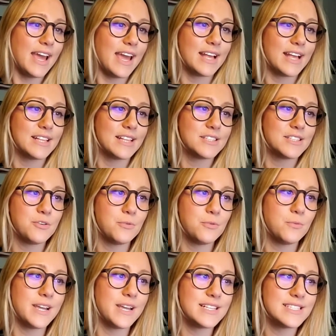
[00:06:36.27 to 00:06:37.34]
And so
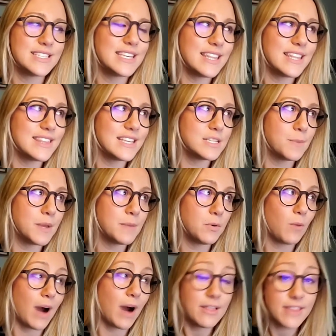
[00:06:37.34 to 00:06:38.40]
we can see that these people,
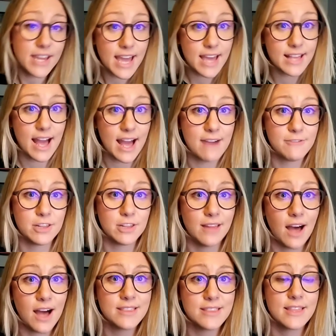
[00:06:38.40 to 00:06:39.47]
while they can have a
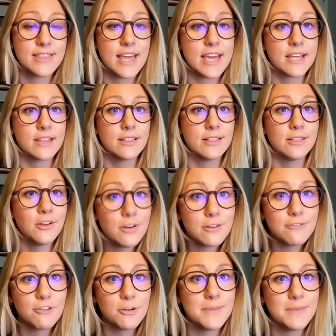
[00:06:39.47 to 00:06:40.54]
lot that they can learn
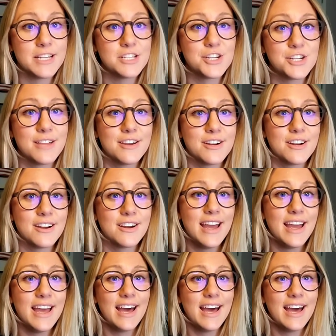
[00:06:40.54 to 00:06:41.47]
from each other,